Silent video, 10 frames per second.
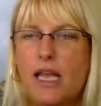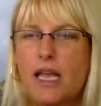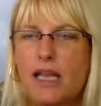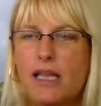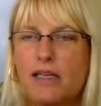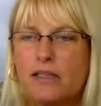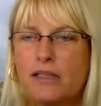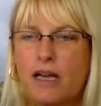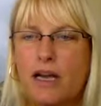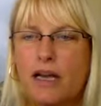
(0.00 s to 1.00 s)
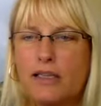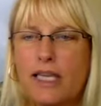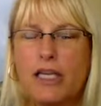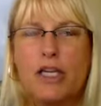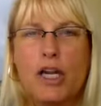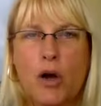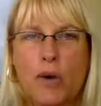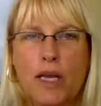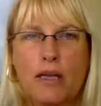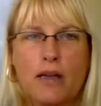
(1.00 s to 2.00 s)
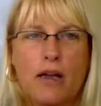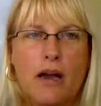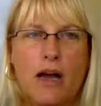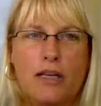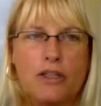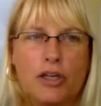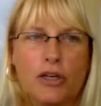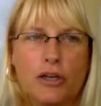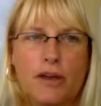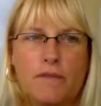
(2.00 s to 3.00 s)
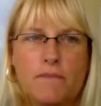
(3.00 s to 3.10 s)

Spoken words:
and get you going on your